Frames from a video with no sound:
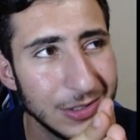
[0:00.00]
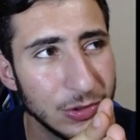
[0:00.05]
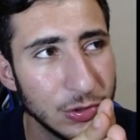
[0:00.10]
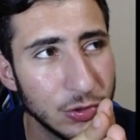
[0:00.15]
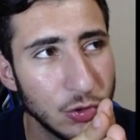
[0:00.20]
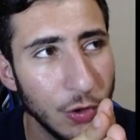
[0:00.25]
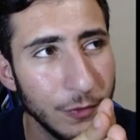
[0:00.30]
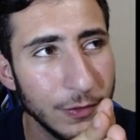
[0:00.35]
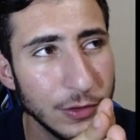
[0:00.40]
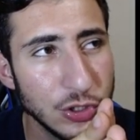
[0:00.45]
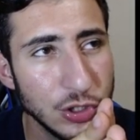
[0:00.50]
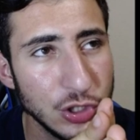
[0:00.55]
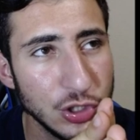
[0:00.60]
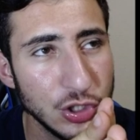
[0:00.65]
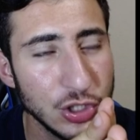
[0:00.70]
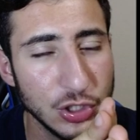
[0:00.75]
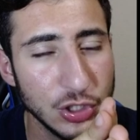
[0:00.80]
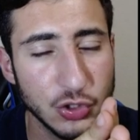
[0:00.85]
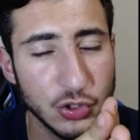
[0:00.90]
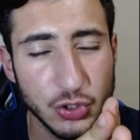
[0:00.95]
Kovacic
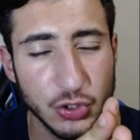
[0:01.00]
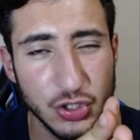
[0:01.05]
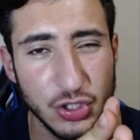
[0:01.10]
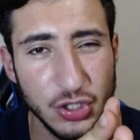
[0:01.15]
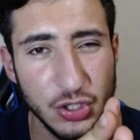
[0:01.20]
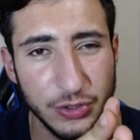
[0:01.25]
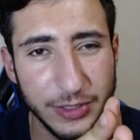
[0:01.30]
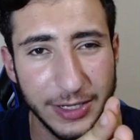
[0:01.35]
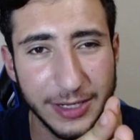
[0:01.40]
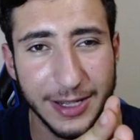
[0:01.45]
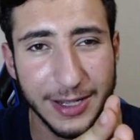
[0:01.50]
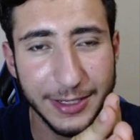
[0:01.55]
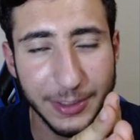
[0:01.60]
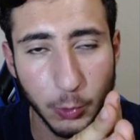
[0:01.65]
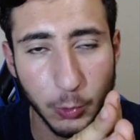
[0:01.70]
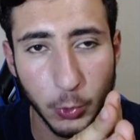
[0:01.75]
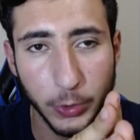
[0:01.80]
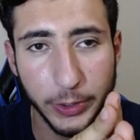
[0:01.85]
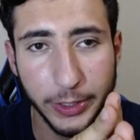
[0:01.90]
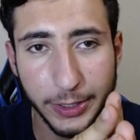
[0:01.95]
and Jorginho, they kind of
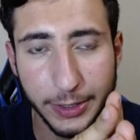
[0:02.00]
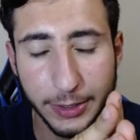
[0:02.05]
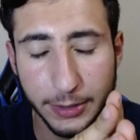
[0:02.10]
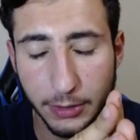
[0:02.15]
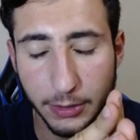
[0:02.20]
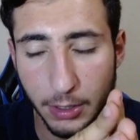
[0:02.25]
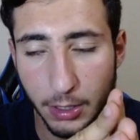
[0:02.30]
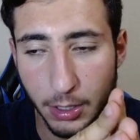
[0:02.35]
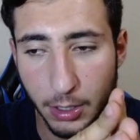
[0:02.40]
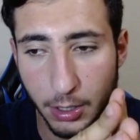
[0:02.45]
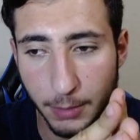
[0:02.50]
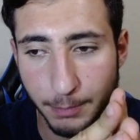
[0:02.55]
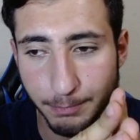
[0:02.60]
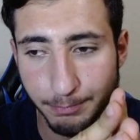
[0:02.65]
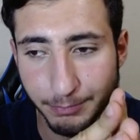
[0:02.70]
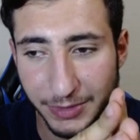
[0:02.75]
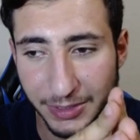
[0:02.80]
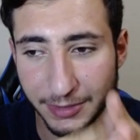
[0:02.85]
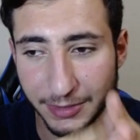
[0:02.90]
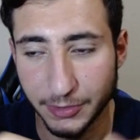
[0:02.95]
work
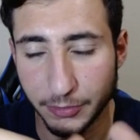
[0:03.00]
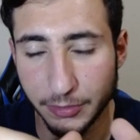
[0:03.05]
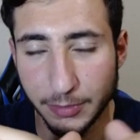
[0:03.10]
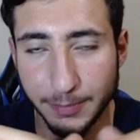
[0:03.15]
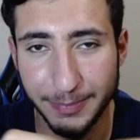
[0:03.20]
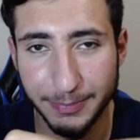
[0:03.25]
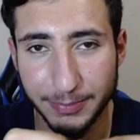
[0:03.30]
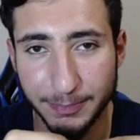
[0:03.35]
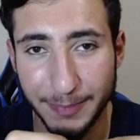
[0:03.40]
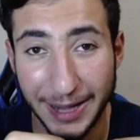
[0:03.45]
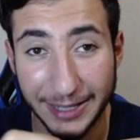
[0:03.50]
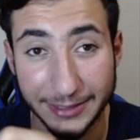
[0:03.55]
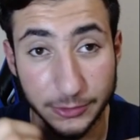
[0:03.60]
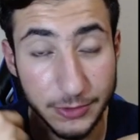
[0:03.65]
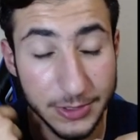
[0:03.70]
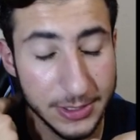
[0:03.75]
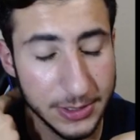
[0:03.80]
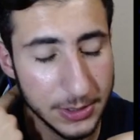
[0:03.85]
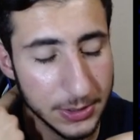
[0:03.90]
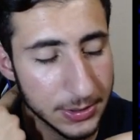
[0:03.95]
in a back three
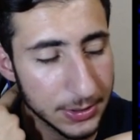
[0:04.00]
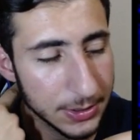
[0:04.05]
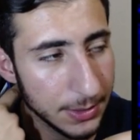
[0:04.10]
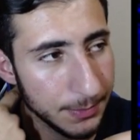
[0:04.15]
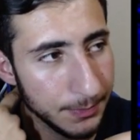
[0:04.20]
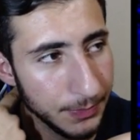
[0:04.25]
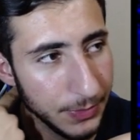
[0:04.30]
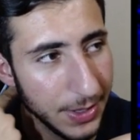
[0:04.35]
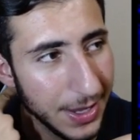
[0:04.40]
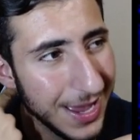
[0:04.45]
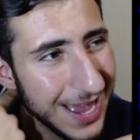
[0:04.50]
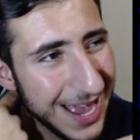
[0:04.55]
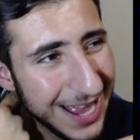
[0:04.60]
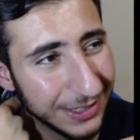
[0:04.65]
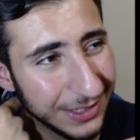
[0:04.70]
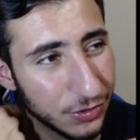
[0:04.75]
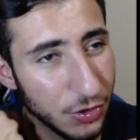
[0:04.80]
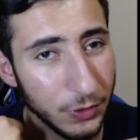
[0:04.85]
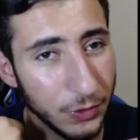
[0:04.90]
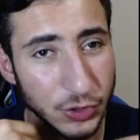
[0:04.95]
system.
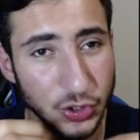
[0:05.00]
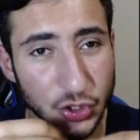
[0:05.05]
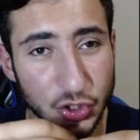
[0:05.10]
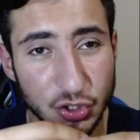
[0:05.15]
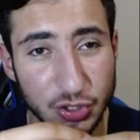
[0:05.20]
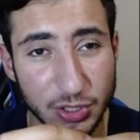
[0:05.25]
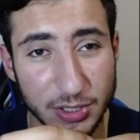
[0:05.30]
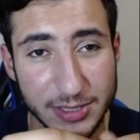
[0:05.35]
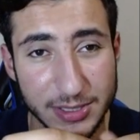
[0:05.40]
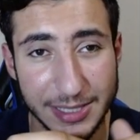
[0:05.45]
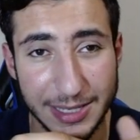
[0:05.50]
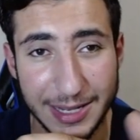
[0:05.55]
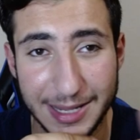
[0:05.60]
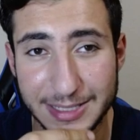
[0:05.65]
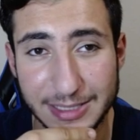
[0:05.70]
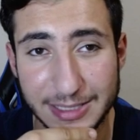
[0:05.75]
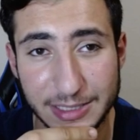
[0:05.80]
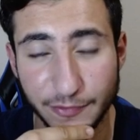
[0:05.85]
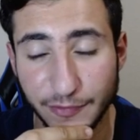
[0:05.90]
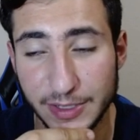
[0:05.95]
And Kovacic does less
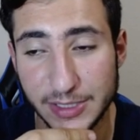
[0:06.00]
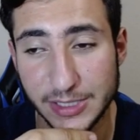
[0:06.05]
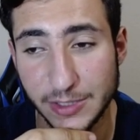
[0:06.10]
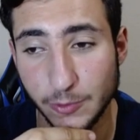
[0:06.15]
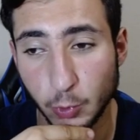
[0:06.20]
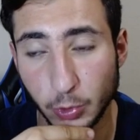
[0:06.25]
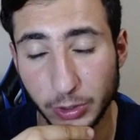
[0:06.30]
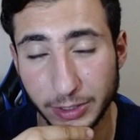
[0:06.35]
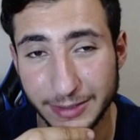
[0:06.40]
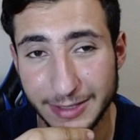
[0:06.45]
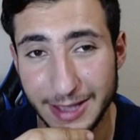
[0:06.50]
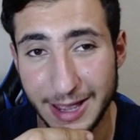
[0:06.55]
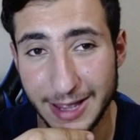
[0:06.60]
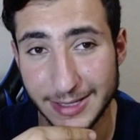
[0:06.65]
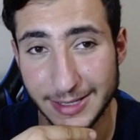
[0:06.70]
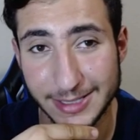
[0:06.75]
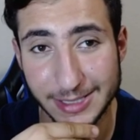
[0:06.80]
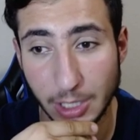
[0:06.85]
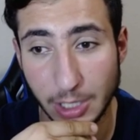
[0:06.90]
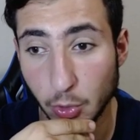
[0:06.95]
defensive work than
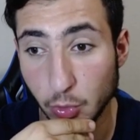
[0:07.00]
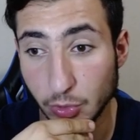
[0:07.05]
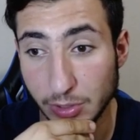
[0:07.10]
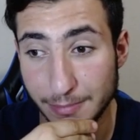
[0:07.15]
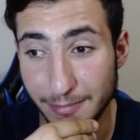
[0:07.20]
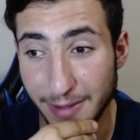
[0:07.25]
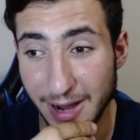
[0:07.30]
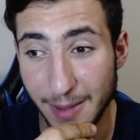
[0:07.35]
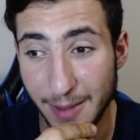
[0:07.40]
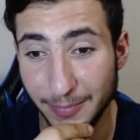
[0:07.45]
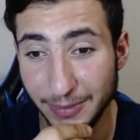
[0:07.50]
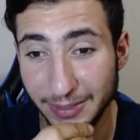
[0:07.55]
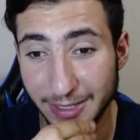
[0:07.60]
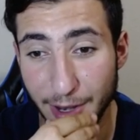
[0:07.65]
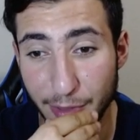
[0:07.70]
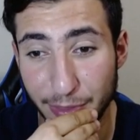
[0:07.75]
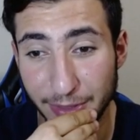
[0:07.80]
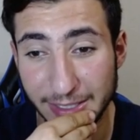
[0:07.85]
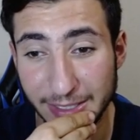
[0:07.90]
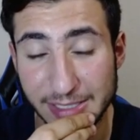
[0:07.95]
Saul, in my opinion. I
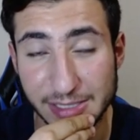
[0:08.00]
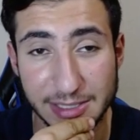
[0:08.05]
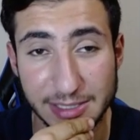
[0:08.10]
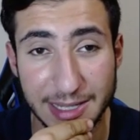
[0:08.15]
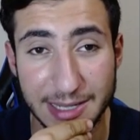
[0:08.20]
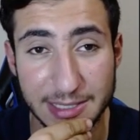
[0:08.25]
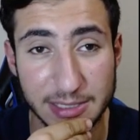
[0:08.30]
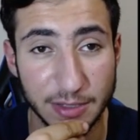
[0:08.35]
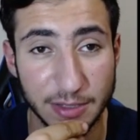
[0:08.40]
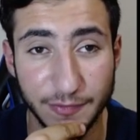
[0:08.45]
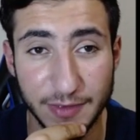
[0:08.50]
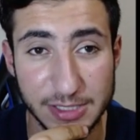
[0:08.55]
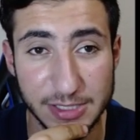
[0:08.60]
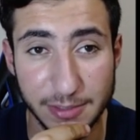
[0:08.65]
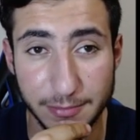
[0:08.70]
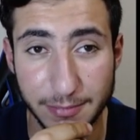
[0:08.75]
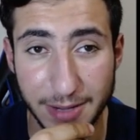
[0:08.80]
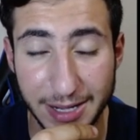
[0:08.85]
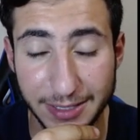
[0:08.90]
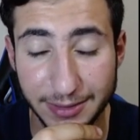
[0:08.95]
think he's less defensive
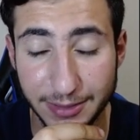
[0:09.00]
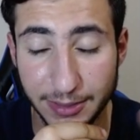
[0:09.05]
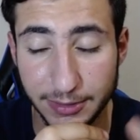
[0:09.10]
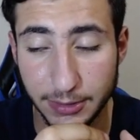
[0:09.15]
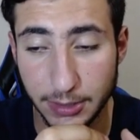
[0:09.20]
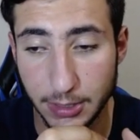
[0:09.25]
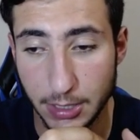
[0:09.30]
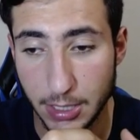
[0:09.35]
minded.